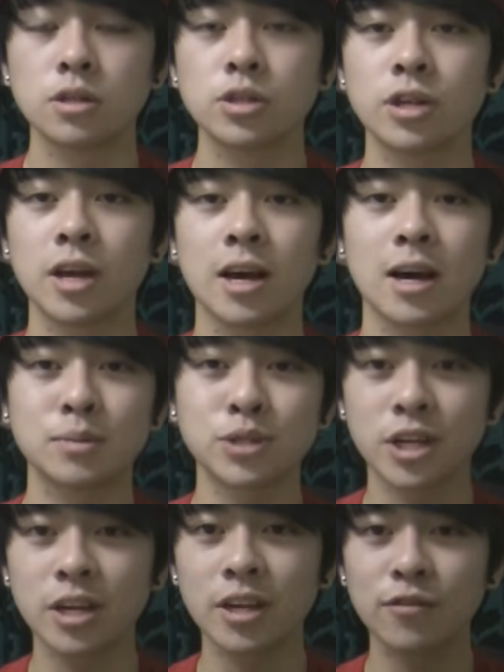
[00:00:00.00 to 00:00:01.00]
So yeah, I'm
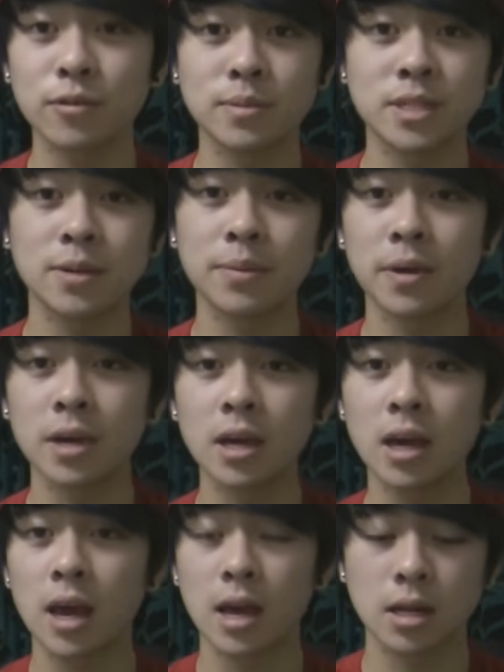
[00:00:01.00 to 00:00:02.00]
Sharky from Team
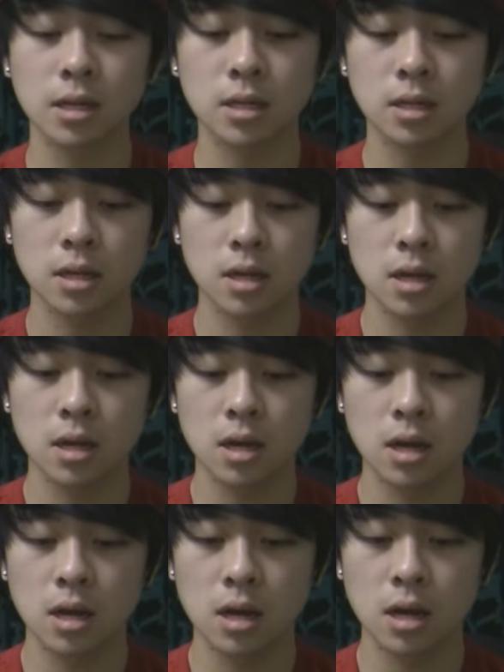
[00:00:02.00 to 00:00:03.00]
E and
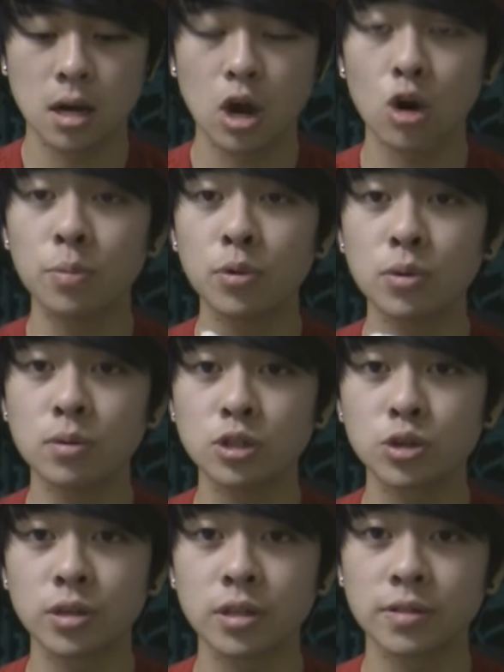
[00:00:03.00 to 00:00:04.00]
I hope you
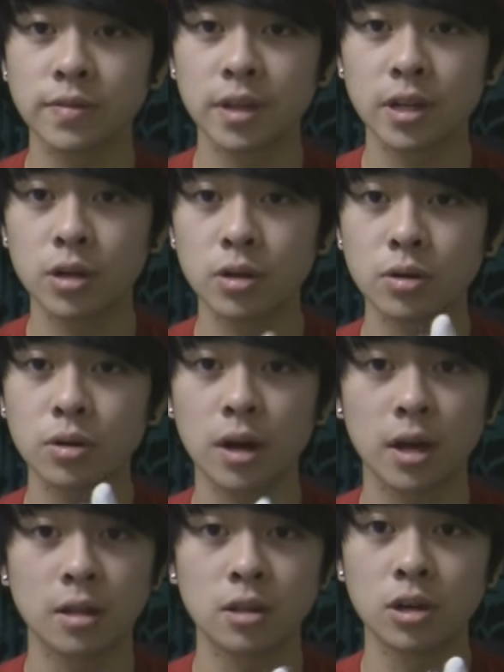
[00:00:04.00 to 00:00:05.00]
enjoyed this video
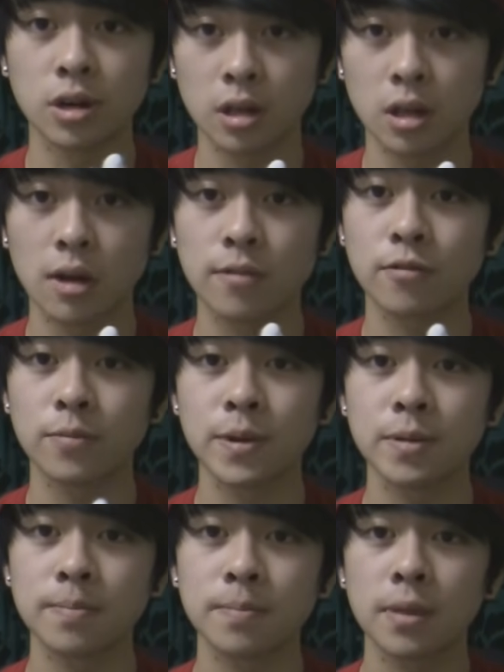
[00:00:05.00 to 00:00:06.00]
and learned a lot from
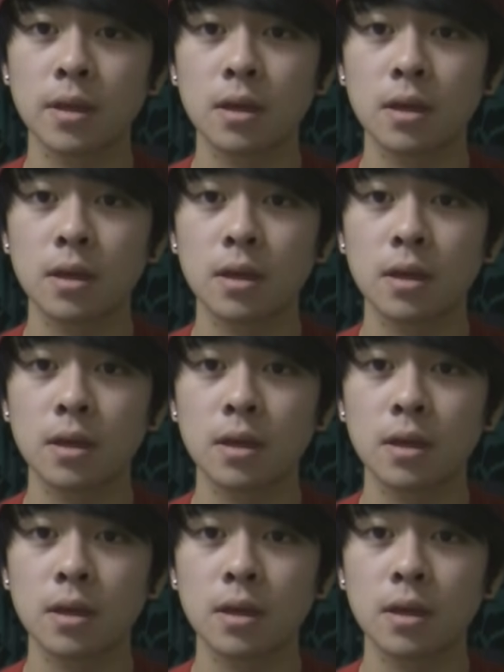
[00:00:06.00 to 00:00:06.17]
it.